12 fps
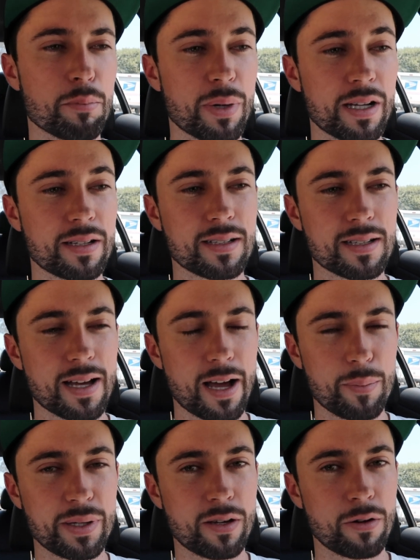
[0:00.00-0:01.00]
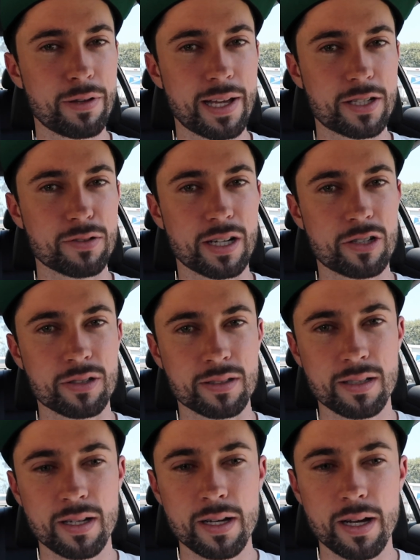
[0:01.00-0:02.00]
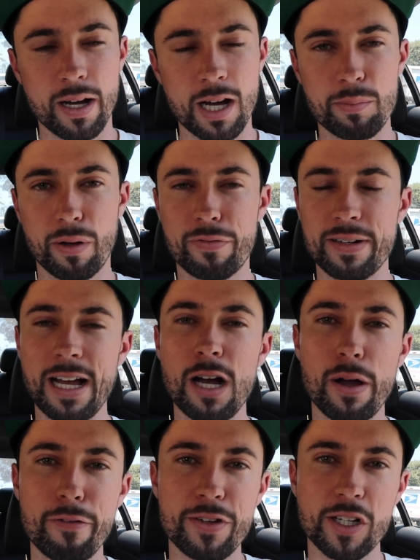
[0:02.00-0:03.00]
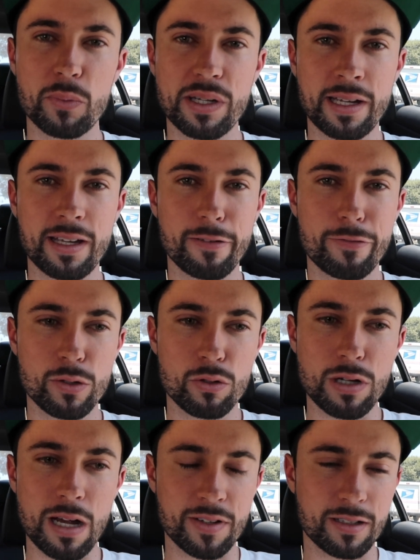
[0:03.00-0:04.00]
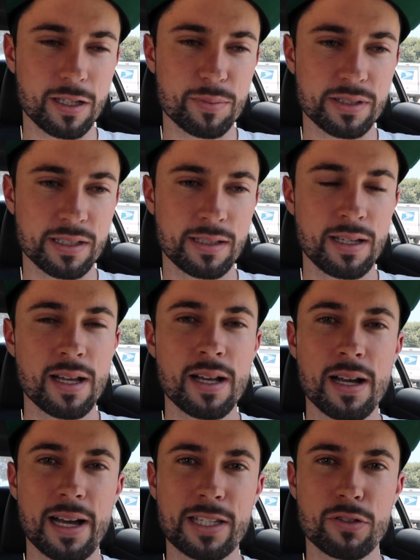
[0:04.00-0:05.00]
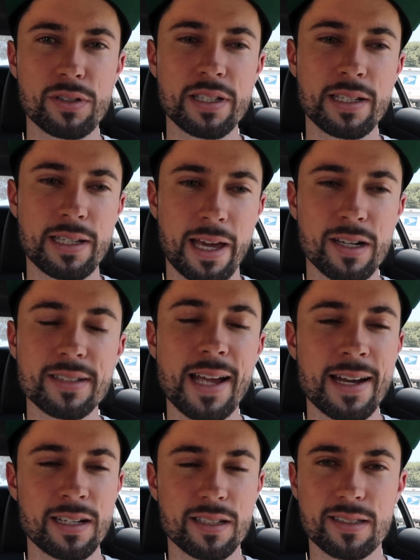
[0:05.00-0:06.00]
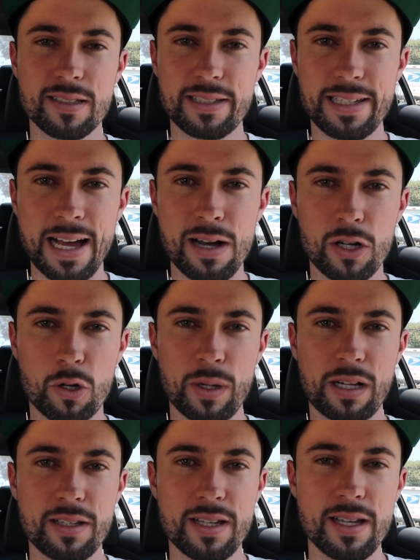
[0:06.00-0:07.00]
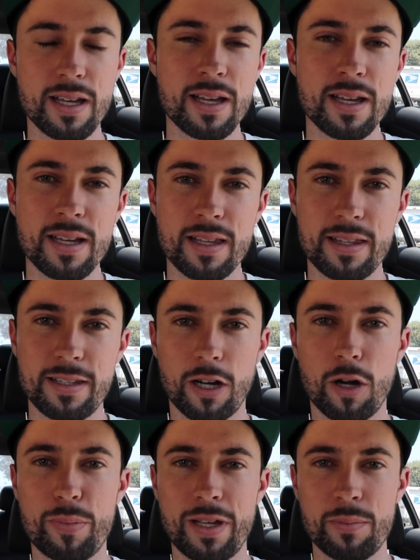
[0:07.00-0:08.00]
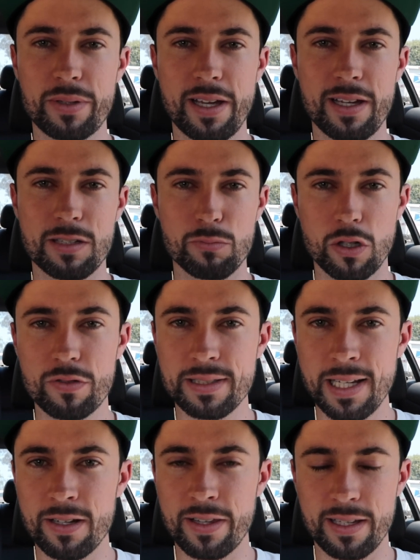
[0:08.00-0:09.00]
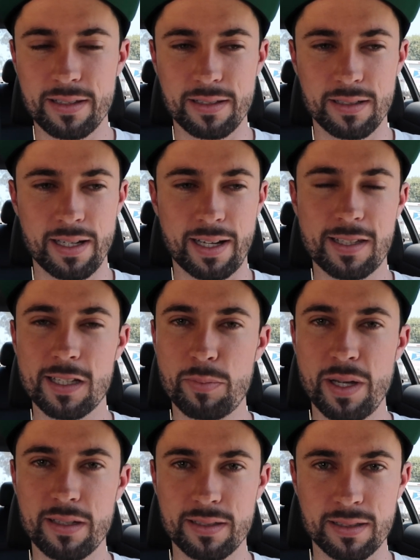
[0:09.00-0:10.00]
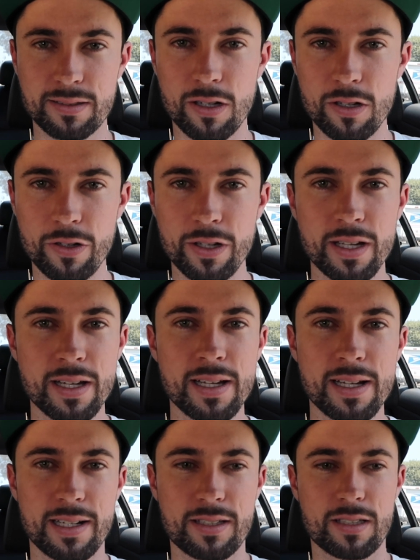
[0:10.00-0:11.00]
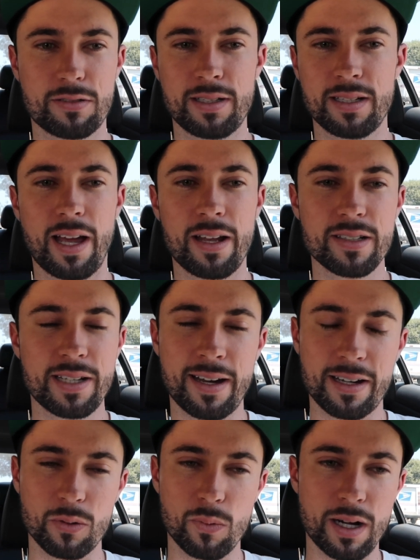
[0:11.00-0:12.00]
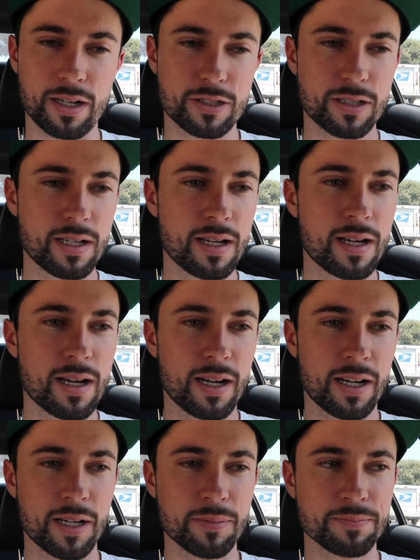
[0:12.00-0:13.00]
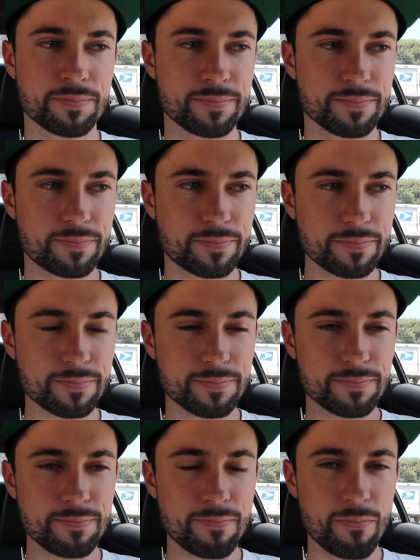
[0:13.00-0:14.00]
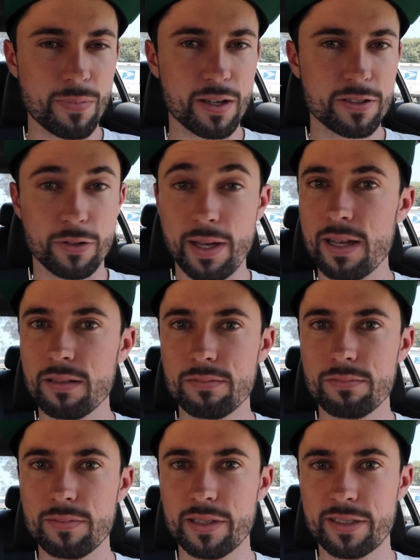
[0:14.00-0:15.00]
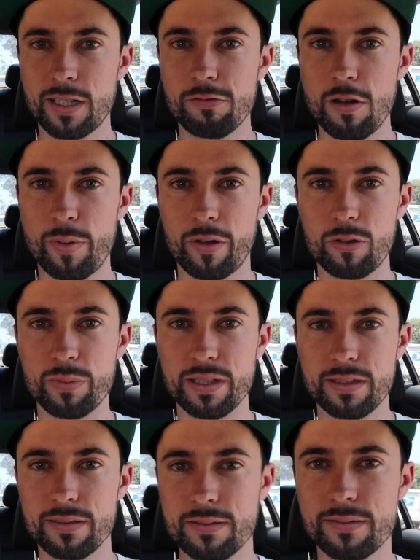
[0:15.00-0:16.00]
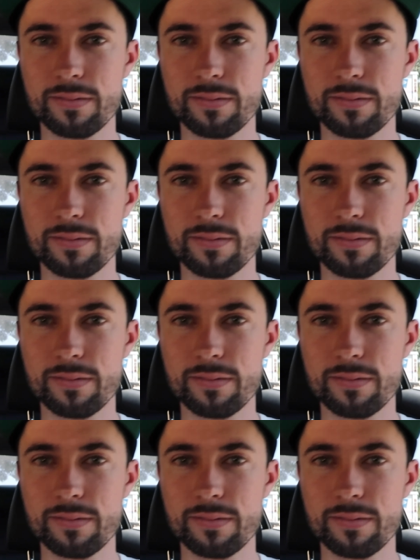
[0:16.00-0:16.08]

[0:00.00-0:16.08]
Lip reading: But I'll be going that direction. But for now, I figure we can get a few driving clips in. It's really entertaining just to see how quickly the RPM gauge moves now that the XHP is installed. It's just entertaining to watch. So yeah, let's get ripping a little bit.